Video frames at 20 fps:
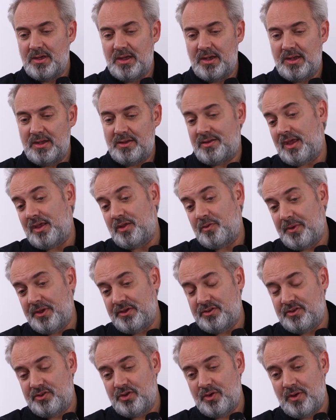And it takes
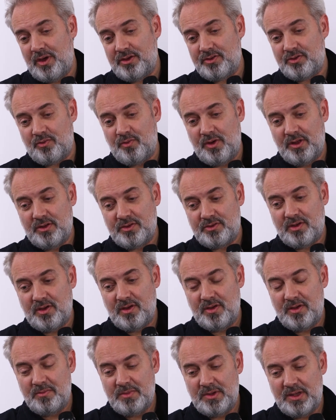place in two hours of real
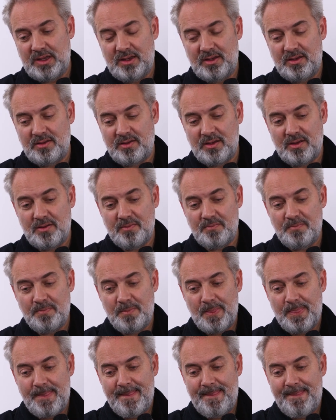time. And um,
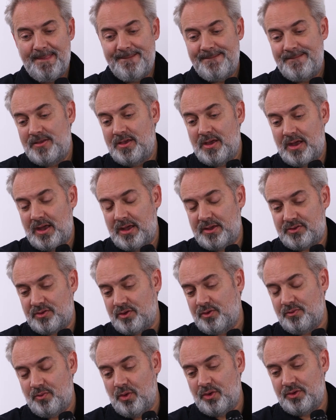yeah, I
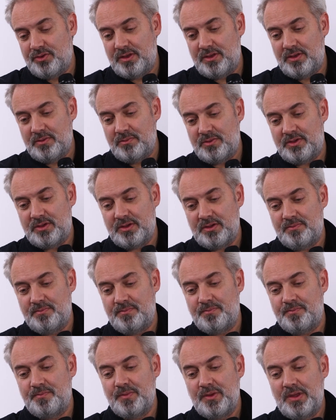sort of wanted them to
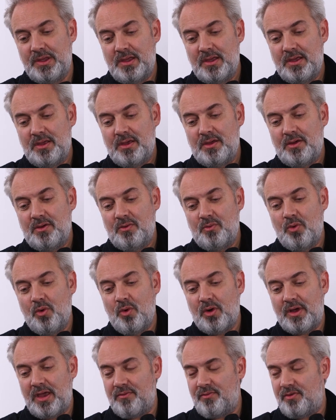
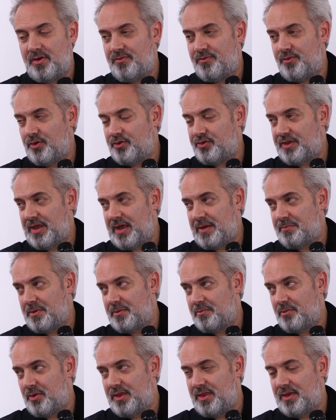walk every footstep
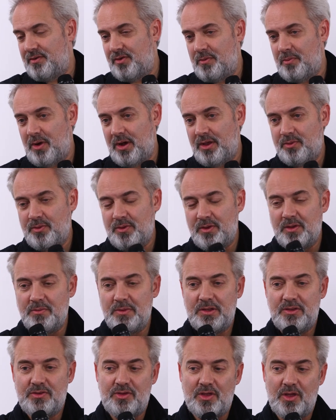and breathe every breath with them.
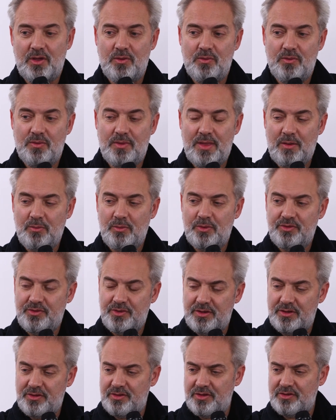And so yeah. that was
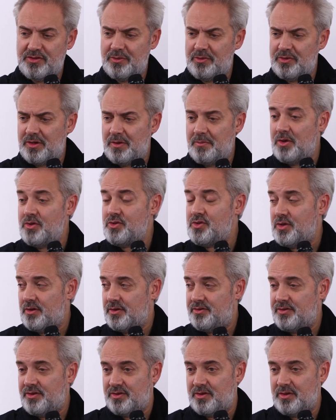a decision. It was an emotional
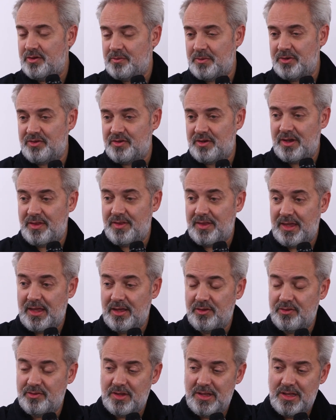decision as much as anything
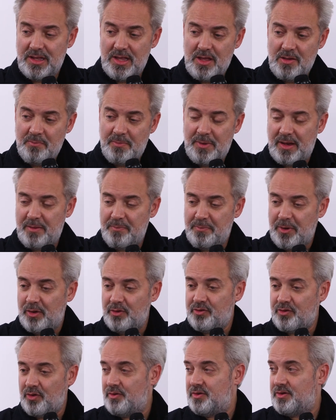else. Yeah. But it
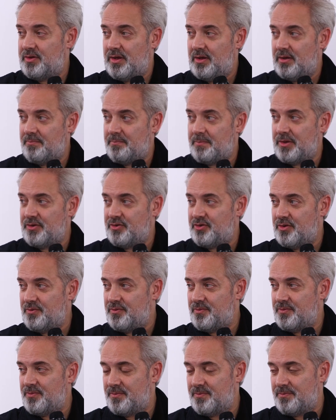posed, obviously, a bunch
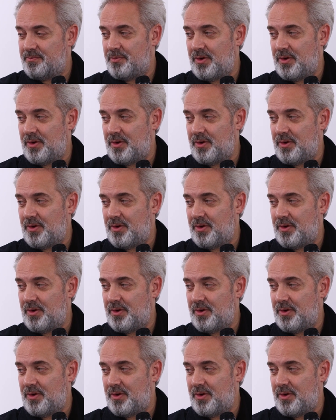of yeah.